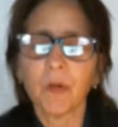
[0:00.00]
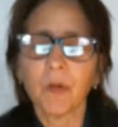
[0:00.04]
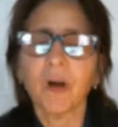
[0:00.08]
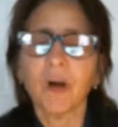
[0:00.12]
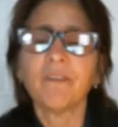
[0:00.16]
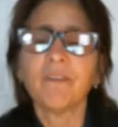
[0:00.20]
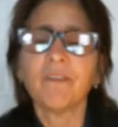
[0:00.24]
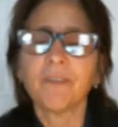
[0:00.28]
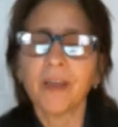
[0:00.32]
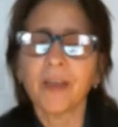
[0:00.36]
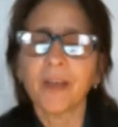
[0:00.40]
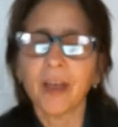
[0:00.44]

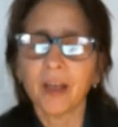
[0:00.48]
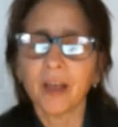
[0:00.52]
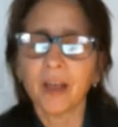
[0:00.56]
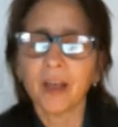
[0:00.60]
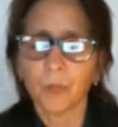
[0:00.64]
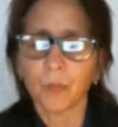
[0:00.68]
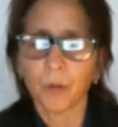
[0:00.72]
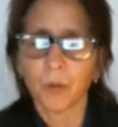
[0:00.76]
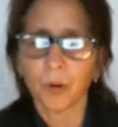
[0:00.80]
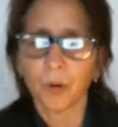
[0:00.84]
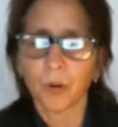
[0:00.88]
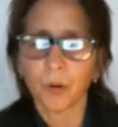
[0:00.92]

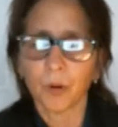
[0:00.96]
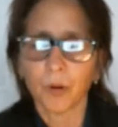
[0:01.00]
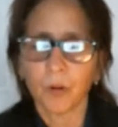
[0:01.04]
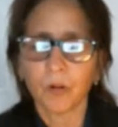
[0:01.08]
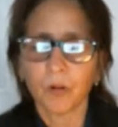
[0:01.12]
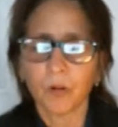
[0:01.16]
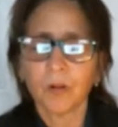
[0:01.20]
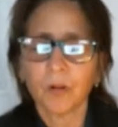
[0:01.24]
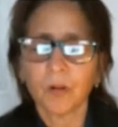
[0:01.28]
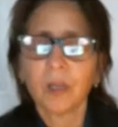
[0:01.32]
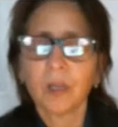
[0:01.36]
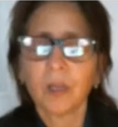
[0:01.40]

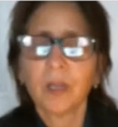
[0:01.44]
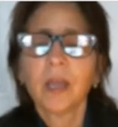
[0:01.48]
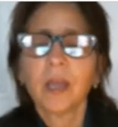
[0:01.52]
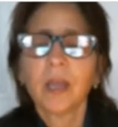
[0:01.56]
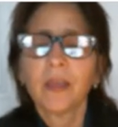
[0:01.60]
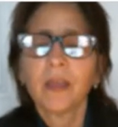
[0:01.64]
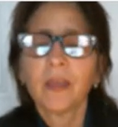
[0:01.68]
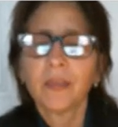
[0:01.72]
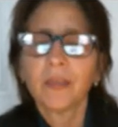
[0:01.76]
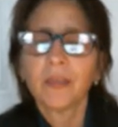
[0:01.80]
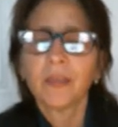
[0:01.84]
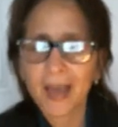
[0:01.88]
available,
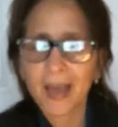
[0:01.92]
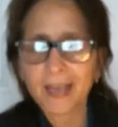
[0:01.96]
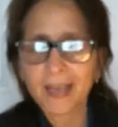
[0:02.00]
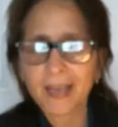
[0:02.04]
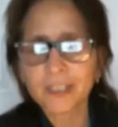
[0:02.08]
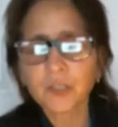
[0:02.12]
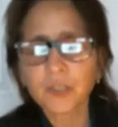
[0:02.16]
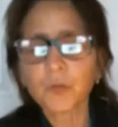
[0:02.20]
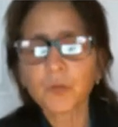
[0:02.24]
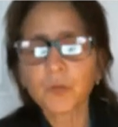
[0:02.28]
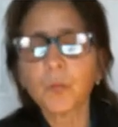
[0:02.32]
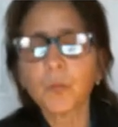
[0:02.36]

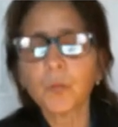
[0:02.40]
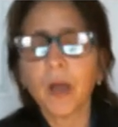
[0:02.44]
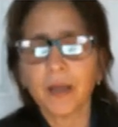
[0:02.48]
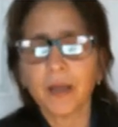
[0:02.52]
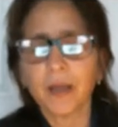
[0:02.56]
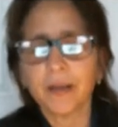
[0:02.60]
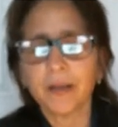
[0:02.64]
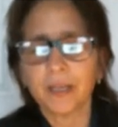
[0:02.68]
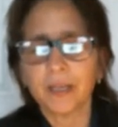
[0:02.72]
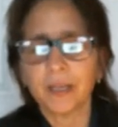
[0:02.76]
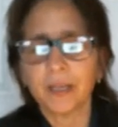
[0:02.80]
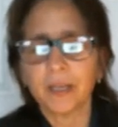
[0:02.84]
that's
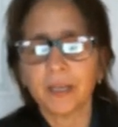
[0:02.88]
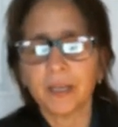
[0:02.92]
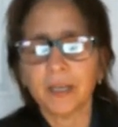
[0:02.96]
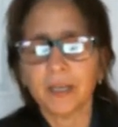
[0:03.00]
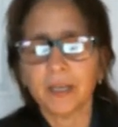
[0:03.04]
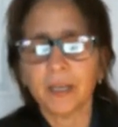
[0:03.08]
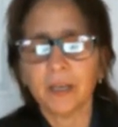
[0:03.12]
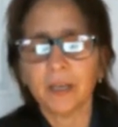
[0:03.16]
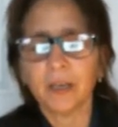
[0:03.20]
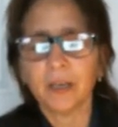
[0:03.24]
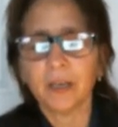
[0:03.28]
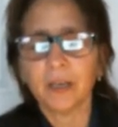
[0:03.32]
when
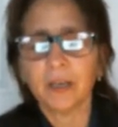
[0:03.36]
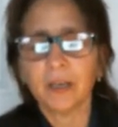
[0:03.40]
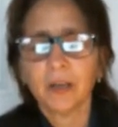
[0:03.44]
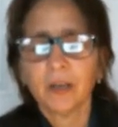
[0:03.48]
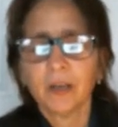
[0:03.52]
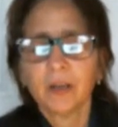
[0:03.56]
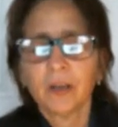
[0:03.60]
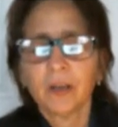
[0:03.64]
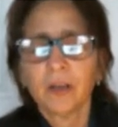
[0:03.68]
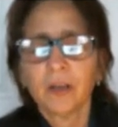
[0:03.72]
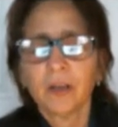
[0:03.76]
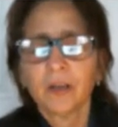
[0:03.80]
he
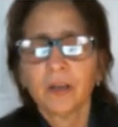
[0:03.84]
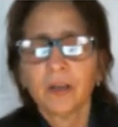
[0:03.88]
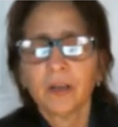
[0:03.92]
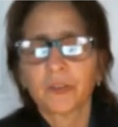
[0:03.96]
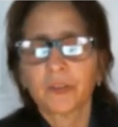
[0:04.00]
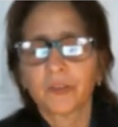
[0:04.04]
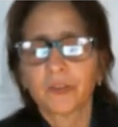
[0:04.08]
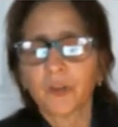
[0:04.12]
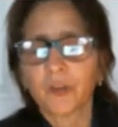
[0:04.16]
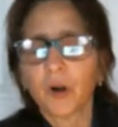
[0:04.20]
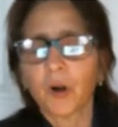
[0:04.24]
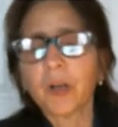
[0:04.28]

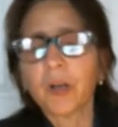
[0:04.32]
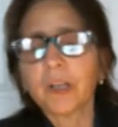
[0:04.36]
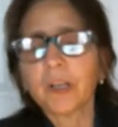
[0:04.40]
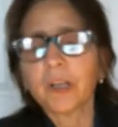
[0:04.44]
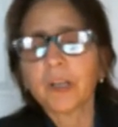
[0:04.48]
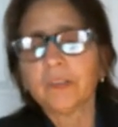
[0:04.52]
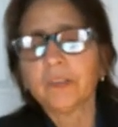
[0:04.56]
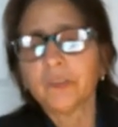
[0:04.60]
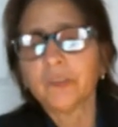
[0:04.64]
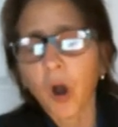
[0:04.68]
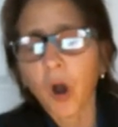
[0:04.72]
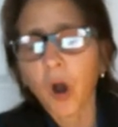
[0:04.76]

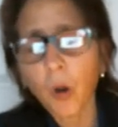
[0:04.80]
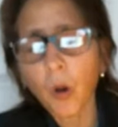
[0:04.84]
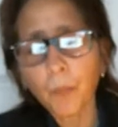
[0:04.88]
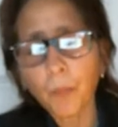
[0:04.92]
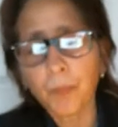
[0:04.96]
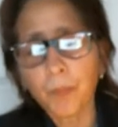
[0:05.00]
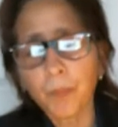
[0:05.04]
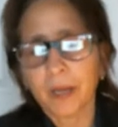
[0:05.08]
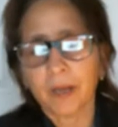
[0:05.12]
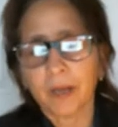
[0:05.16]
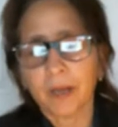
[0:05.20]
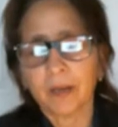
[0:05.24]
started
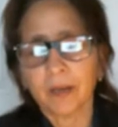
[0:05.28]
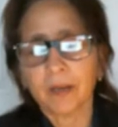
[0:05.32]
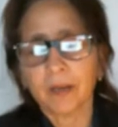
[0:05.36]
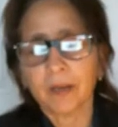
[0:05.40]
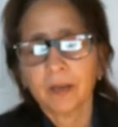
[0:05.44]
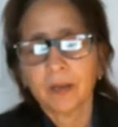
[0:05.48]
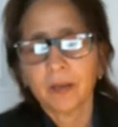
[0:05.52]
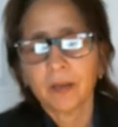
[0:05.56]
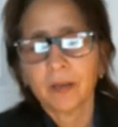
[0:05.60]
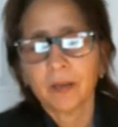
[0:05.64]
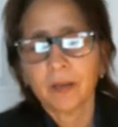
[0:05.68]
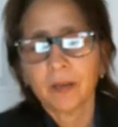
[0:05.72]
doping,
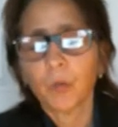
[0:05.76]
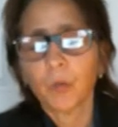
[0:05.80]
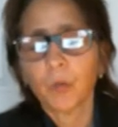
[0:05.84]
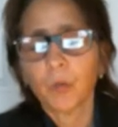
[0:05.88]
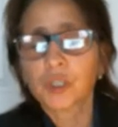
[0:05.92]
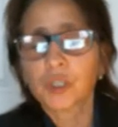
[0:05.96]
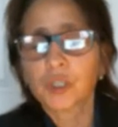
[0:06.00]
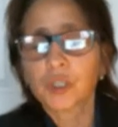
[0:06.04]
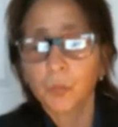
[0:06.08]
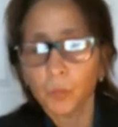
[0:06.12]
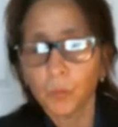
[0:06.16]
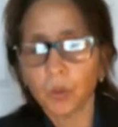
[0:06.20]

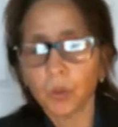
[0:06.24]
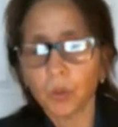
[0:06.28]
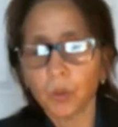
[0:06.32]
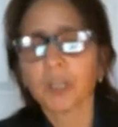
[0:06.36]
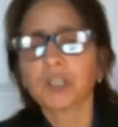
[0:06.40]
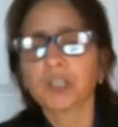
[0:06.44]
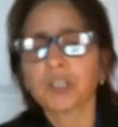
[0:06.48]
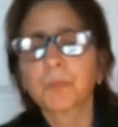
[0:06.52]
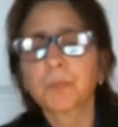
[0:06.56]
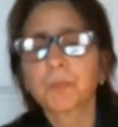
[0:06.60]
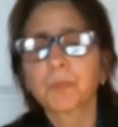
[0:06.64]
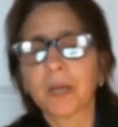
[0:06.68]
which we'll
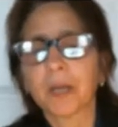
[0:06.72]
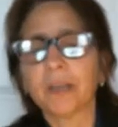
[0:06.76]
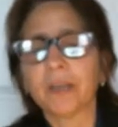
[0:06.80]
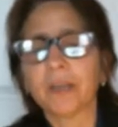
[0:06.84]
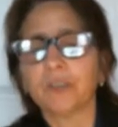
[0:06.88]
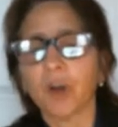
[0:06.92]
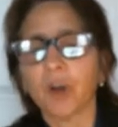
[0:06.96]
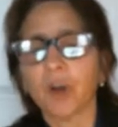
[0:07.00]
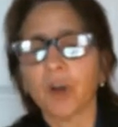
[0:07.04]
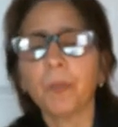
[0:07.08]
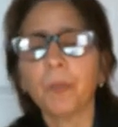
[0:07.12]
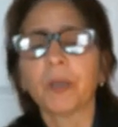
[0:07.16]
explain
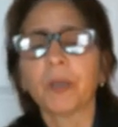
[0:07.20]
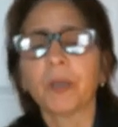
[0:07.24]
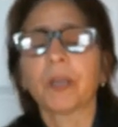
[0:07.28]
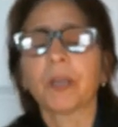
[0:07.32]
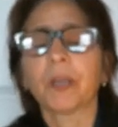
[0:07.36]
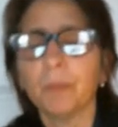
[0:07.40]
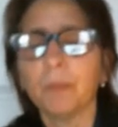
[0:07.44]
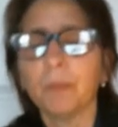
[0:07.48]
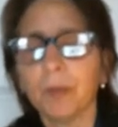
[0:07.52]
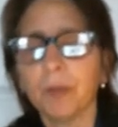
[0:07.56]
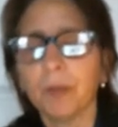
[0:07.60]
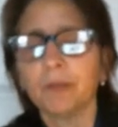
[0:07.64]
doping
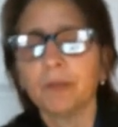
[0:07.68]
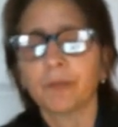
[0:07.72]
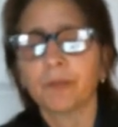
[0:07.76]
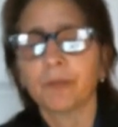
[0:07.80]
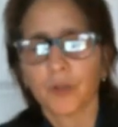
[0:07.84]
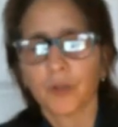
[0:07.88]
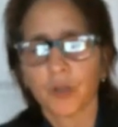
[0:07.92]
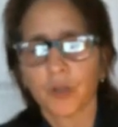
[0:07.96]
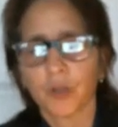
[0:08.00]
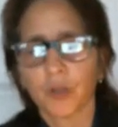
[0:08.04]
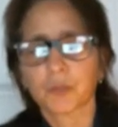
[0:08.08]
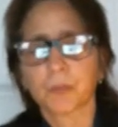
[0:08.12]
in a minute
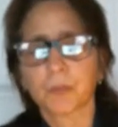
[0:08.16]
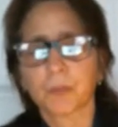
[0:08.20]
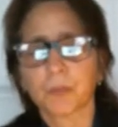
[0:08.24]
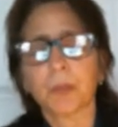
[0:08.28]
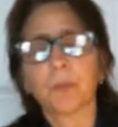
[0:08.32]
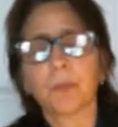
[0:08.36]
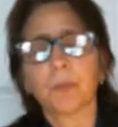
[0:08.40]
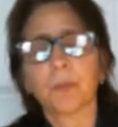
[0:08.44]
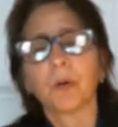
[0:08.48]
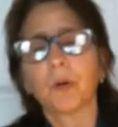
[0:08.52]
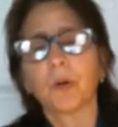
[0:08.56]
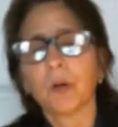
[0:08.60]
for those
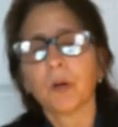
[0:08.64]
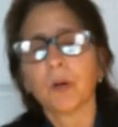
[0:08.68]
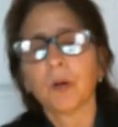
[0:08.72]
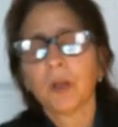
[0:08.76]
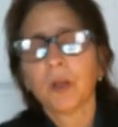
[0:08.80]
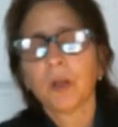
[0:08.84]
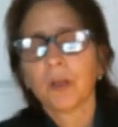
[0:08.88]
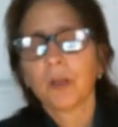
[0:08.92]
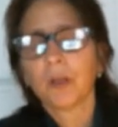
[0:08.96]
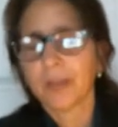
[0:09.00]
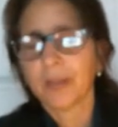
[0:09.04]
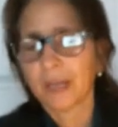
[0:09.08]
people
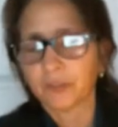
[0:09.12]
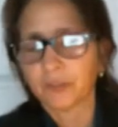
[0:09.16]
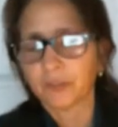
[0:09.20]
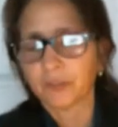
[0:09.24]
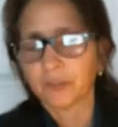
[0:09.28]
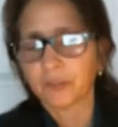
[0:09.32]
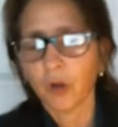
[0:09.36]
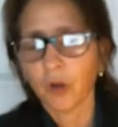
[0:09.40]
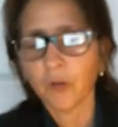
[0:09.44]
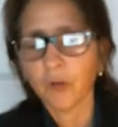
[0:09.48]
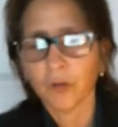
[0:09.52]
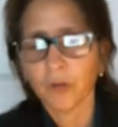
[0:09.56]
that
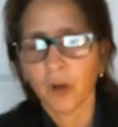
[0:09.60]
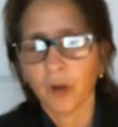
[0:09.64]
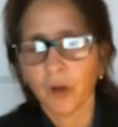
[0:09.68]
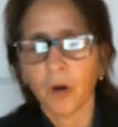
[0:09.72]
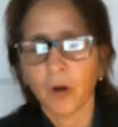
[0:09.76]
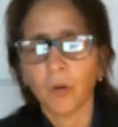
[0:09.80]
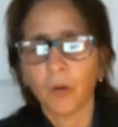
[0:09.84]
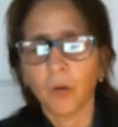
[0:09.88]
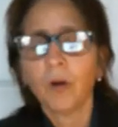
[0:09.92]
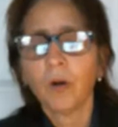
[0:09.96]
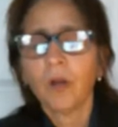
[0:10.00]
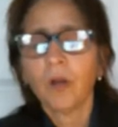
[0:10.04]
don't
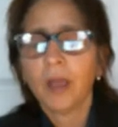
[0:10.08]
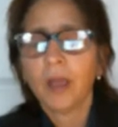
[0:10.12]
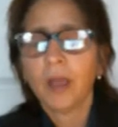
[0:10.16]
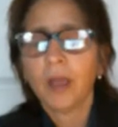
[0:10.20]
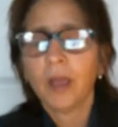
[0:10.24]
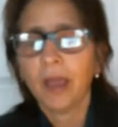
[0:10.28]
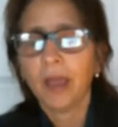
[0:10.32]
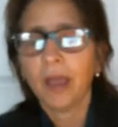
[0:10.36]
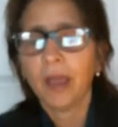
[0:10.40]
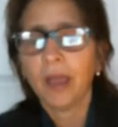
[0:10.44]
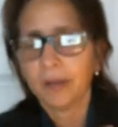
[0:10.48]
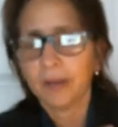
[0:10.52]
know,
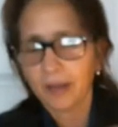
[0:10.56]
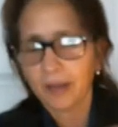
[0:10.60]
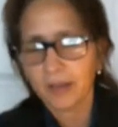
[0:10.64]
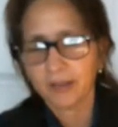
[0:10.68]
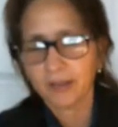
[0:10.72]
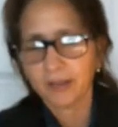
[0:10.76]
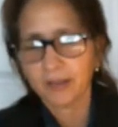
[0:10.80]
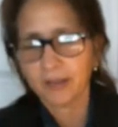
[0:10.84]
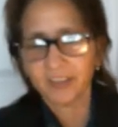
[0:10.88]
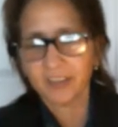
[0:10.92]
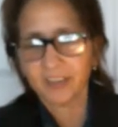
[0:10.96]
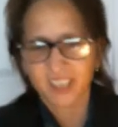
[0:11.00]
and
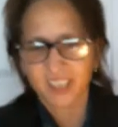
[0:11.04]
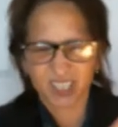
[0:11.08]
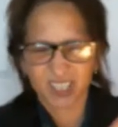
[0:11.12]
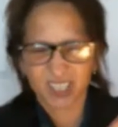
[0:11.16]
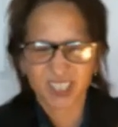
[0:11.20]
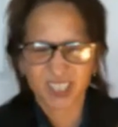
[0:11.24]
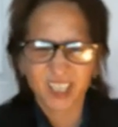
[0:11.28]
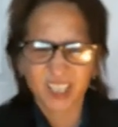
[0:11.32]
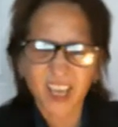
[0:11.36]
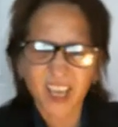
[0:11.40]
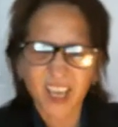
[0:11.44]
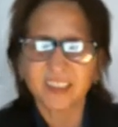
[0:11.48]
the
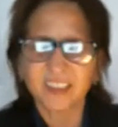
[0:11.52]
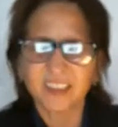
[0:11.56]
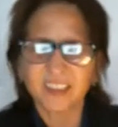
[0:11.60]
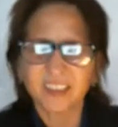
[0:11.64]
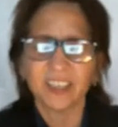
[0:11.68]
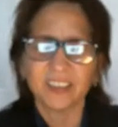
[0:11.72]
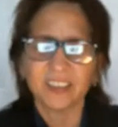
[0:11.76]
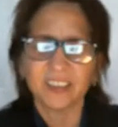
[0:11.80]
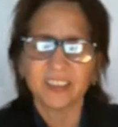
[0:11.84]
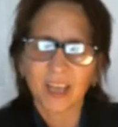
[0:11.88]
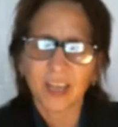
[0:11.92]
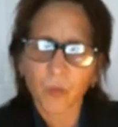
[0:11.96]
extent
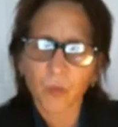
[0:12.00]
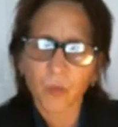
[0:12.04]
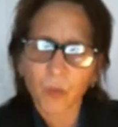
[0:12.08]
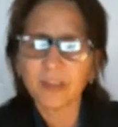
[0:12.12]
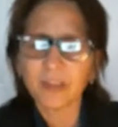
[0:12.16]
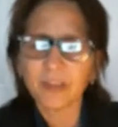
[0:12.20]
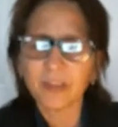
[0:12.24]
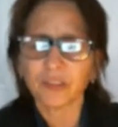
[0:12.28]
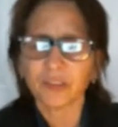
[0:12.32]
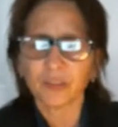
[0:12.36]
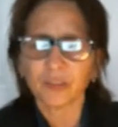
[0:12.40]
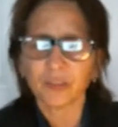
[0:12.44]
that they
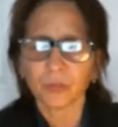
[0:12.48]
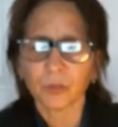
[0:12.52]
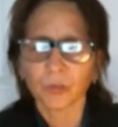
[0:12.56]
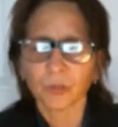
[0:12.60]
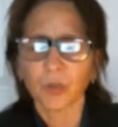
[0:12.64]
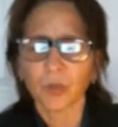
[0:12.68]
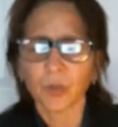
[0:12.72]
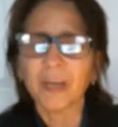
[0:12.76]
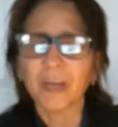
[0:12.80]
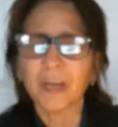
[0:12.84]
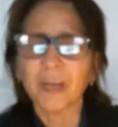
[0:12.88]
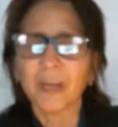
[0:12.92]
went
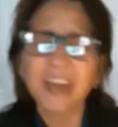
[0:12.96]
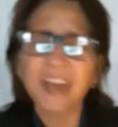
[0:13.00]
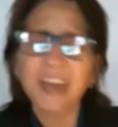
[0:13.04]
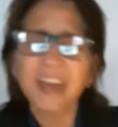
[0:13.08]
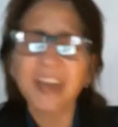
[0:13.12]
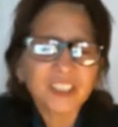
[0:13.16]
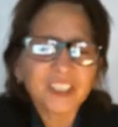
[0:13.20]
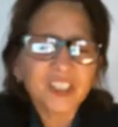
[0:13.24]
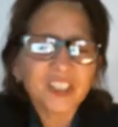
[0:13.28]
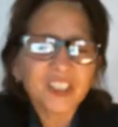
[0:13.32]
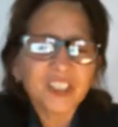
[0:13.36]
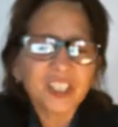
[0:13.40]
through, and
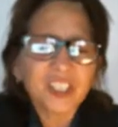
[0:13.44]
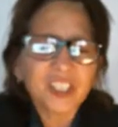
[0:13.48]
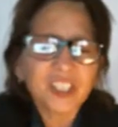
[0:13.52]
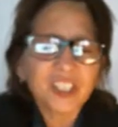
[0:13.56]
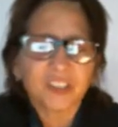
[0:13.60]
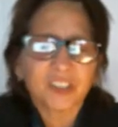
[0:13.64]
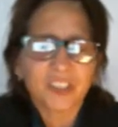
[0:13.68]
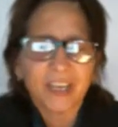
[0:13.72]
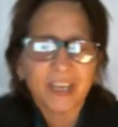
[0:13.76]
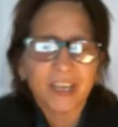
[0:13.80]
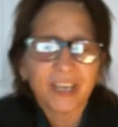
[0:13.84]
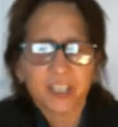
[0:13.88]
not just
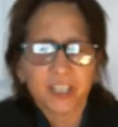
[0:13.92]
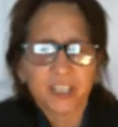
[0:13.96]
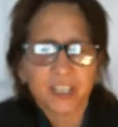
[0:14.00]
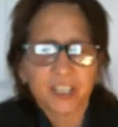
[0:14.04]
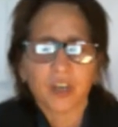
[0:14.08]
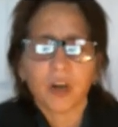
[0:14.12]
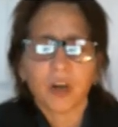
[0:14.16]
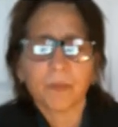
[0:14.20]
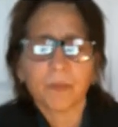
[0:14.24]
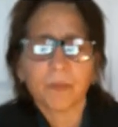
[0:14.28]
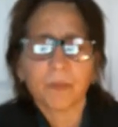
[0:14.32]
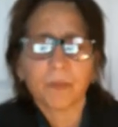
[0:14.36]
Lance
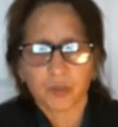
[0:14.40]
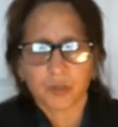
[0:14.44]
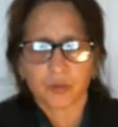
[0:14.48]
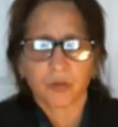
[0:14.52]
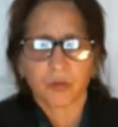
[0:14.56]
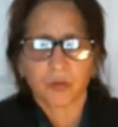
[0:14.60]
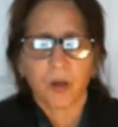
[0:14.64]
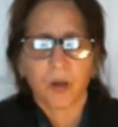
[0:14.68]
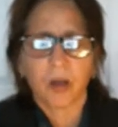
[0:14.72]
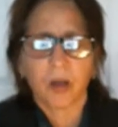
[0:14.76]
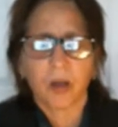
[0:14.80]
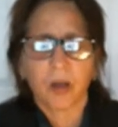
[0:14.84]

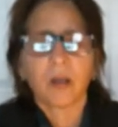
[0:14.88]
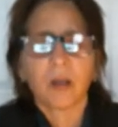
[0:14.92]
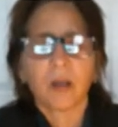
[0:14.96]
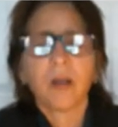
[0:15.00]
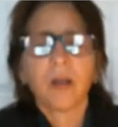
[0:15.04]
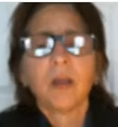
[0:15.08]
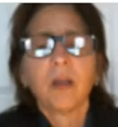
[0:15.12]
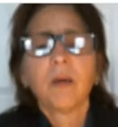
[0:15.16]
Armstrong,